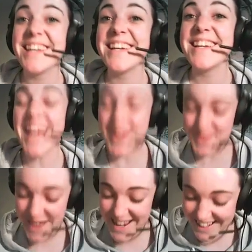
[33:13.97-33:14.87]

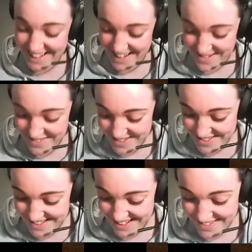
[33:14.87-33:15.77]
white ink. Haven't you
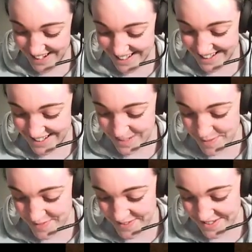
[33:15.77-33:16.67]
seen white ink
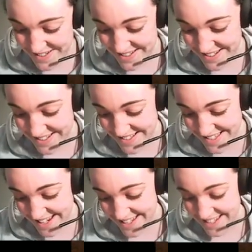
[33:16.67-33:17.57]
before? It's
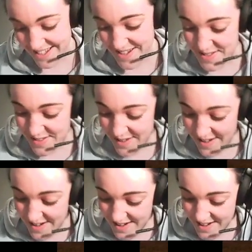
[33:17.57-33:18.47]
like,
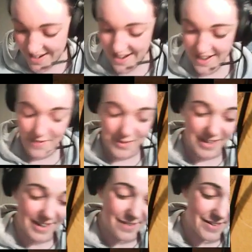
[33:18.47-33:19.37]
so when
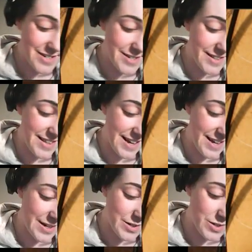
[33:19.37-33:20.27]
I went to the
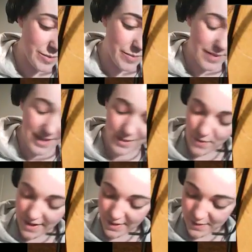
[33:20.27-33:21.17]
art shop like a
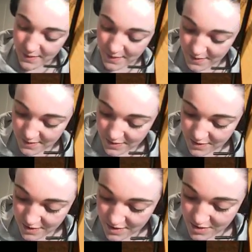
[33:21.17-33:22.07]
while ago,
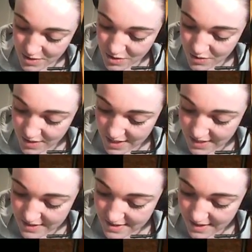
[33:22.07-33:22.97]
the 2
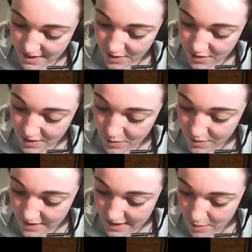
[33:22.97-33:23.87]
inks that I got were
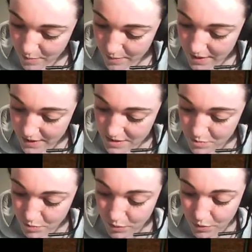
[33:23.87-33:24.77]
like Parker's
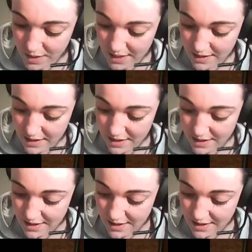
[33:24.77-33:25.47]
blue ink